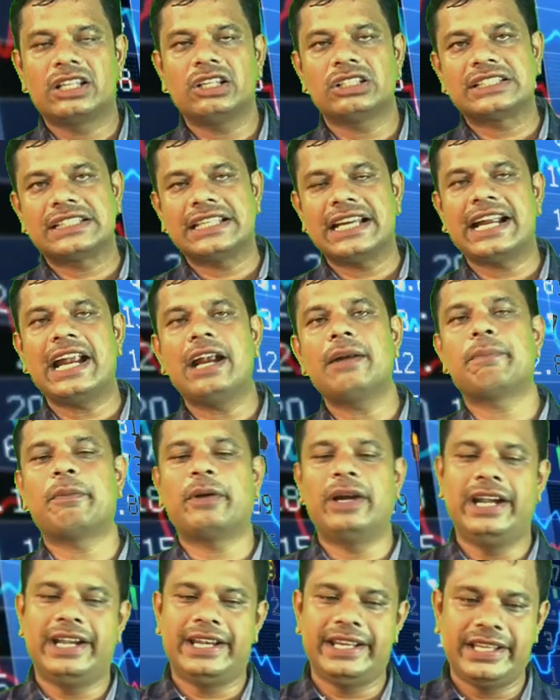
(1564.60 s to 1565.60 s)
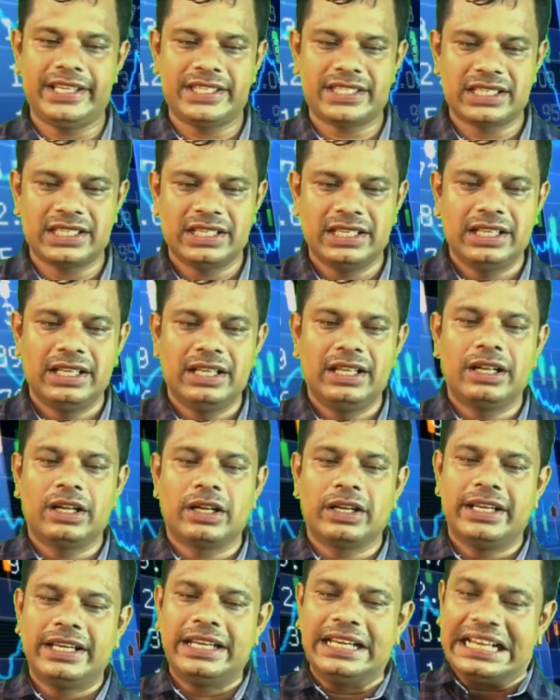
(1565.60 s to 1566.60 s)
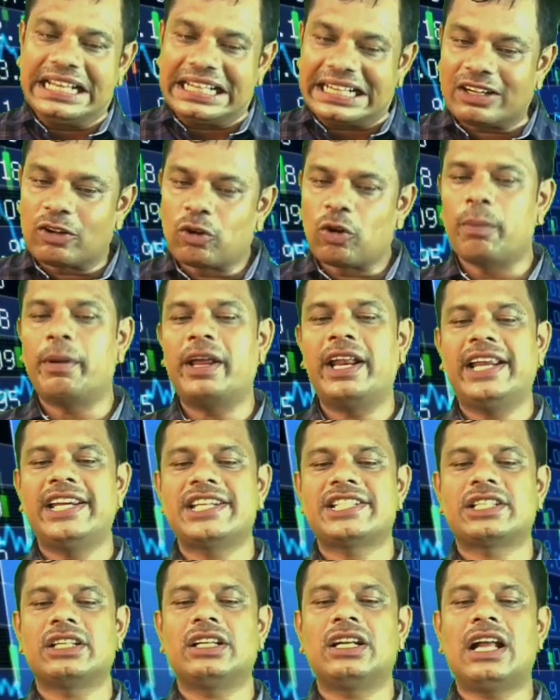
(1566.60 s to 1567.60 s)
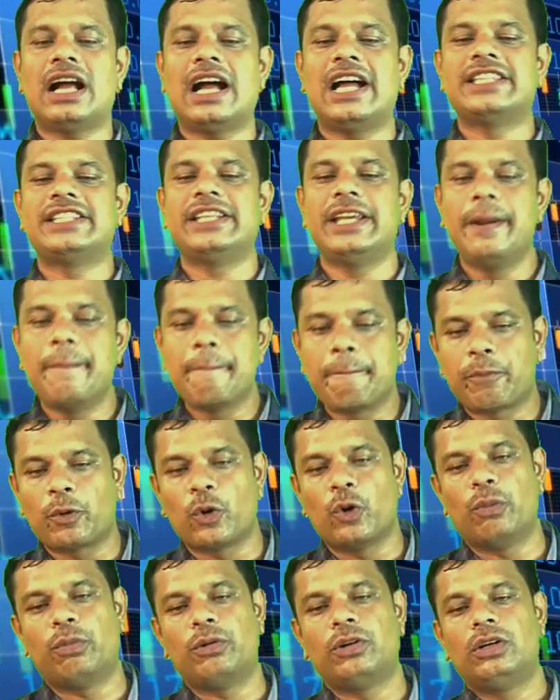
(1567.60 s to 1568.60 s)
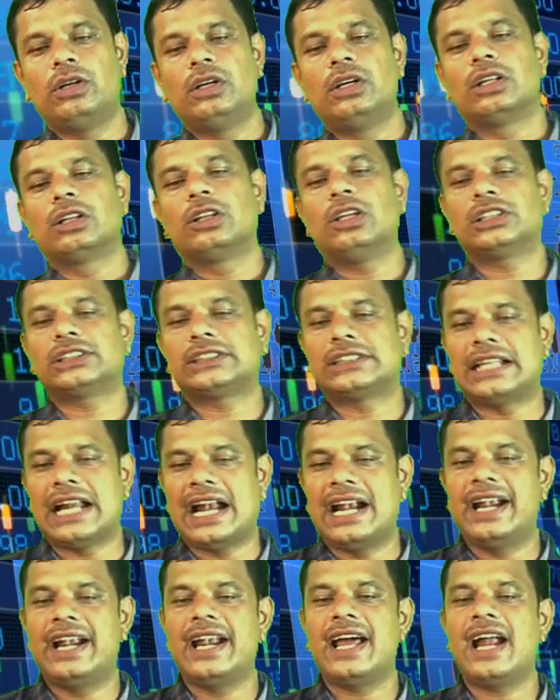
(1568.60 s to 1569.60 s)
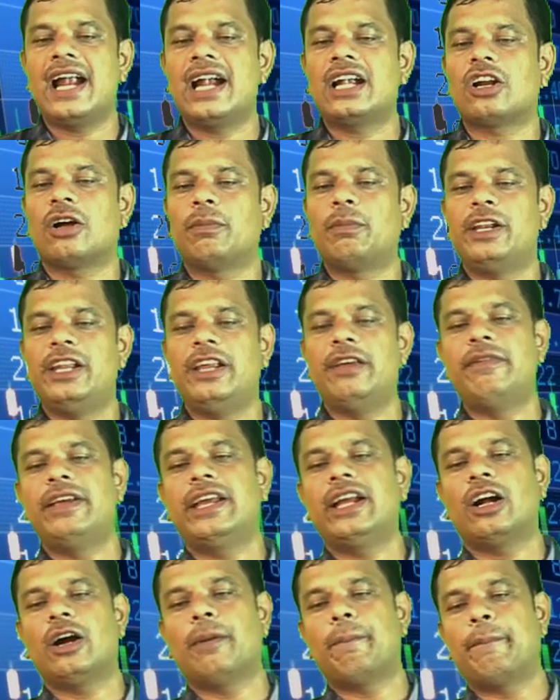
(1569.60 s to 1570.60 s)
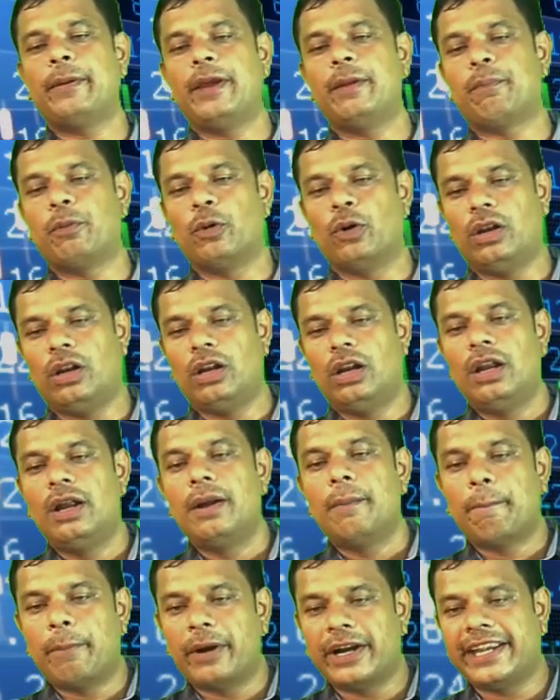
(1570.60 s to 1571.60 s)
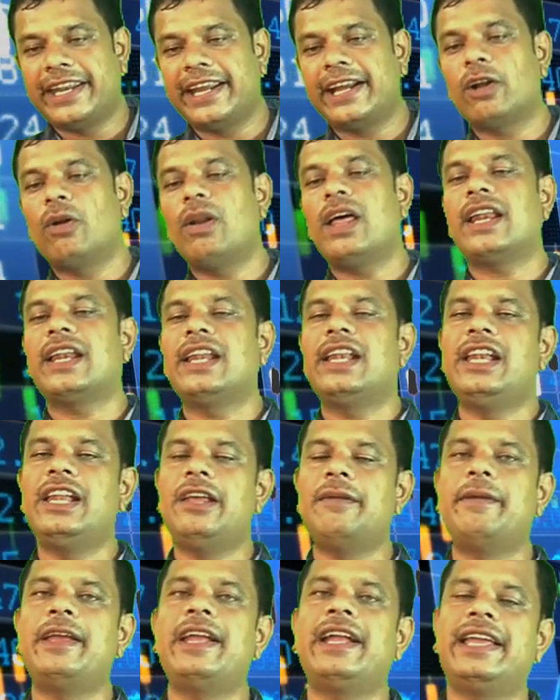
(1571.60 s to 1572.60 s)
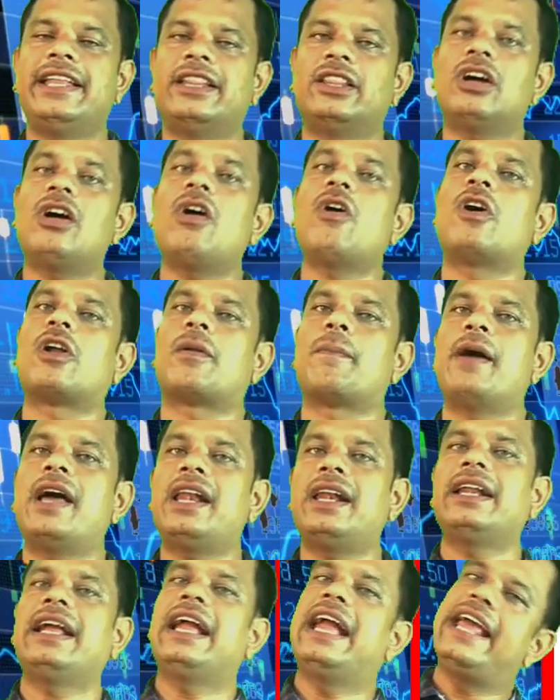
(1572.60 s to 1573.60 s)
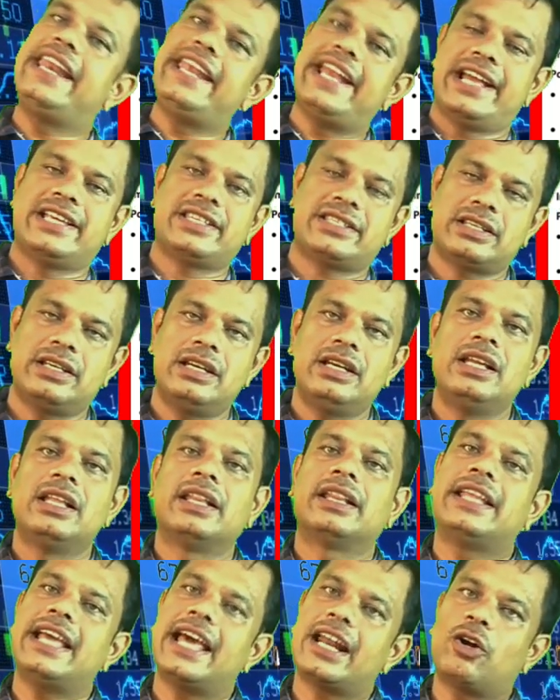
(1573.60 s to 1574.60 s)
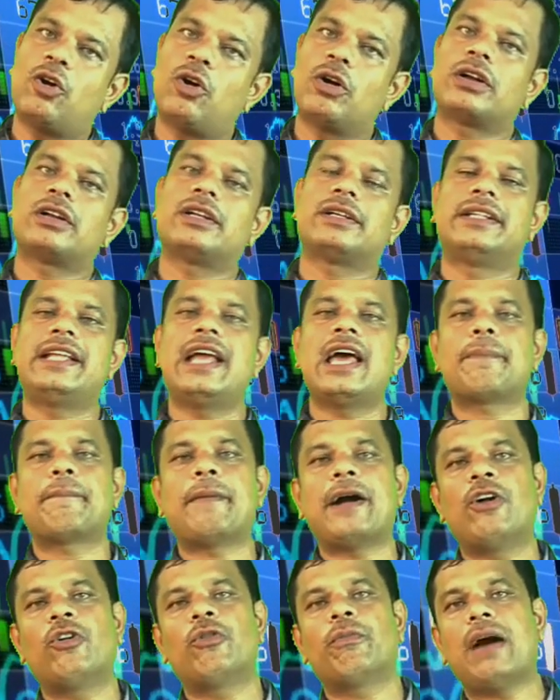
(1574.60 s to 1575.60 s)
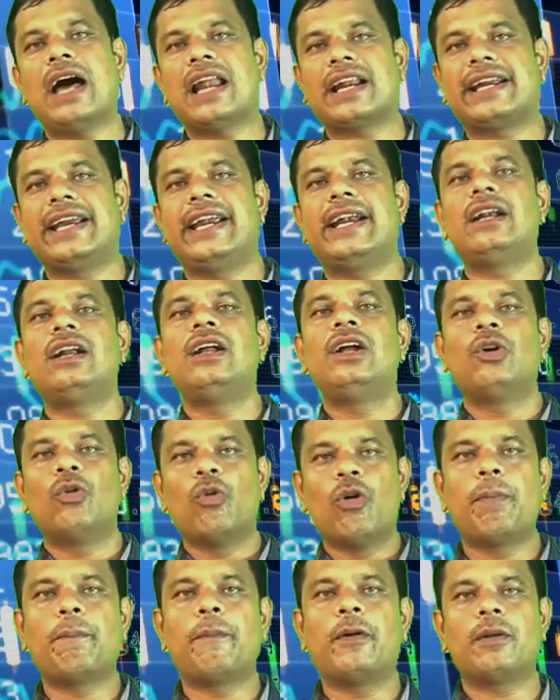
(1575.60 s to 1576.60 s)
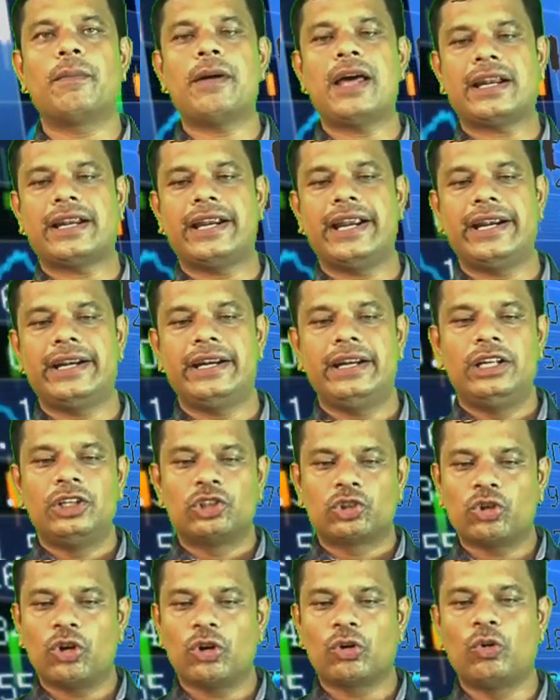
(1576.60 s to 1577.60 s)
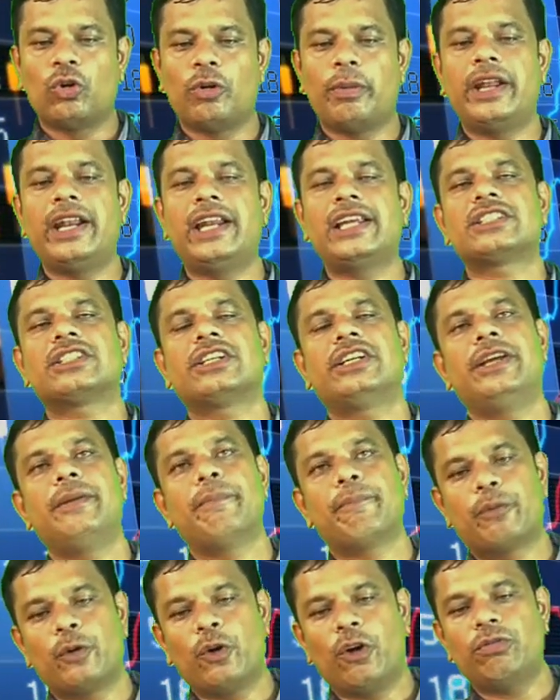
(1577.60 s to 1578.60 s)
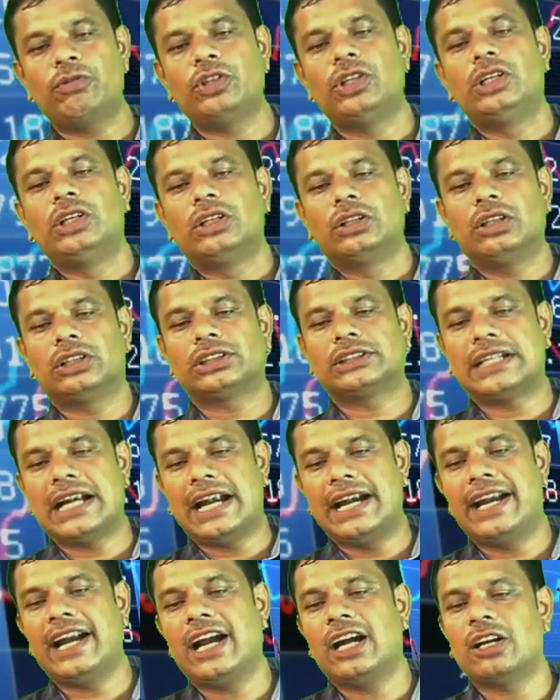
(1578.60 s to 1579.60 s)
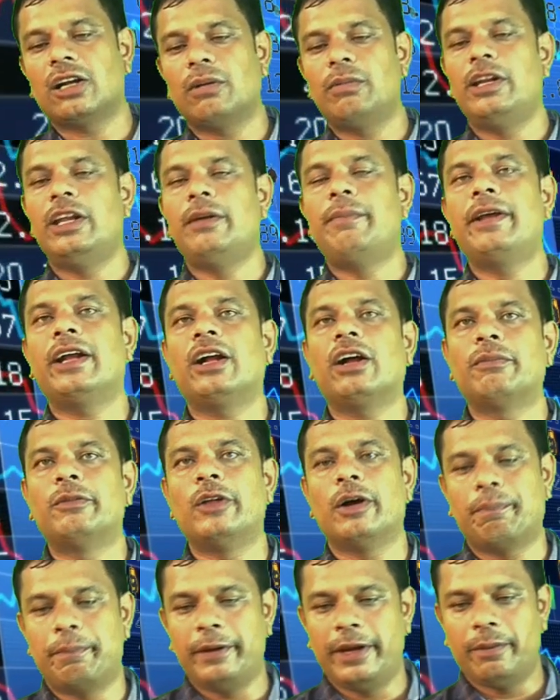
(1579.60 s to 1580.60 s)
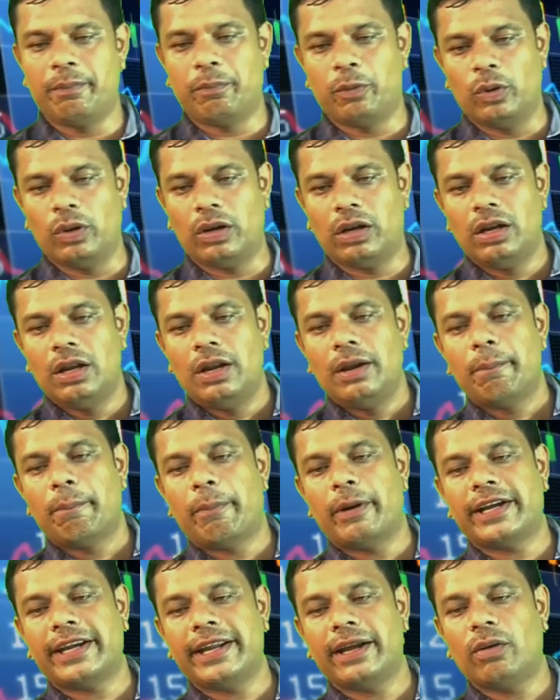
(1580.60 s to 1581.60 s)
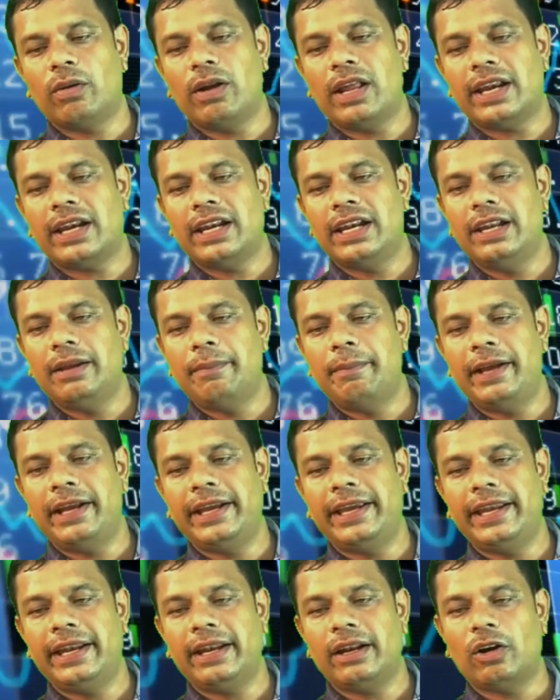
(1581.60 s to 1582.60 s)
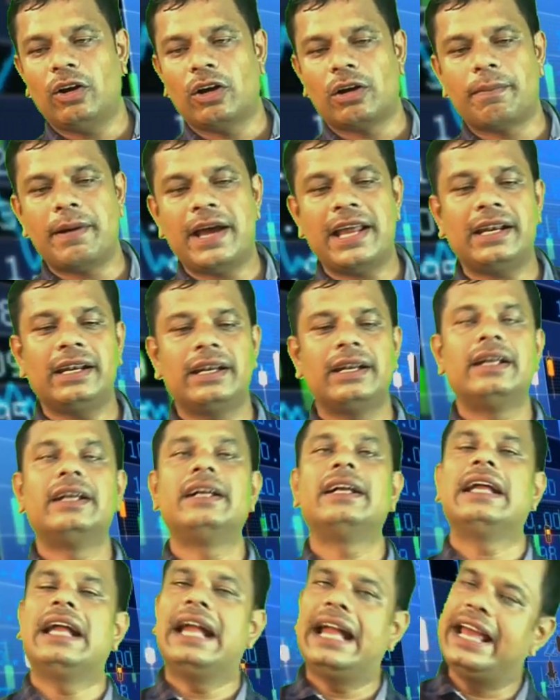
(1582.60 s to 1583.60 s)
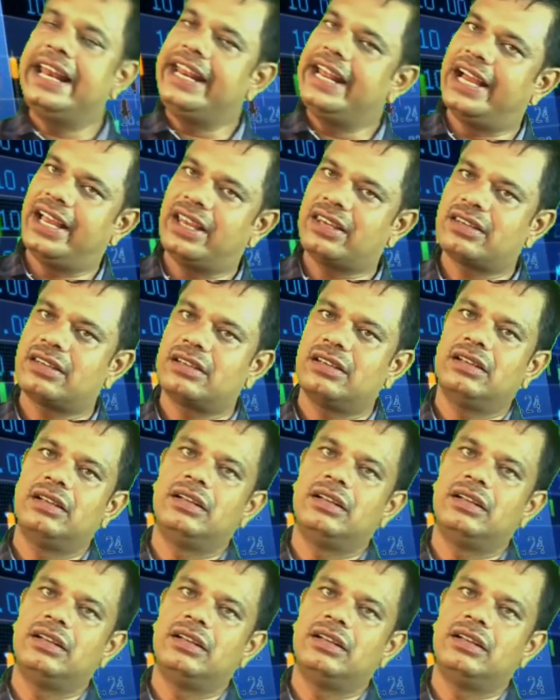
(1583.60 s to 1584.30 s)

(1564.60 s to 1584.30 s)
the second point is globalization has improved the standard of living of people, particularly living in the urban areas. They have found market, open market. So globalization improved the standard of living of the people, particularly living in urban areas.